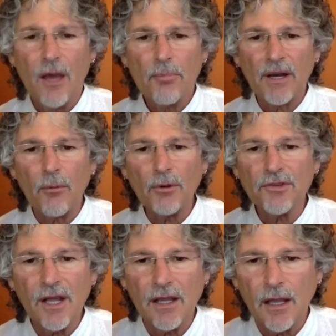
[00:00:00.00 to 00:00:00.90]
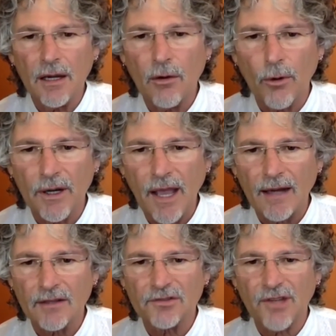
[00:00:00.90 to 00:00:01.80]
but I wasn't getting any
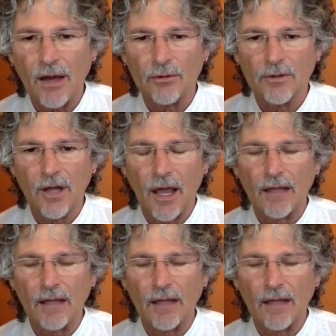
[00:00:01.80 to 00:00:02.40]
organic sound.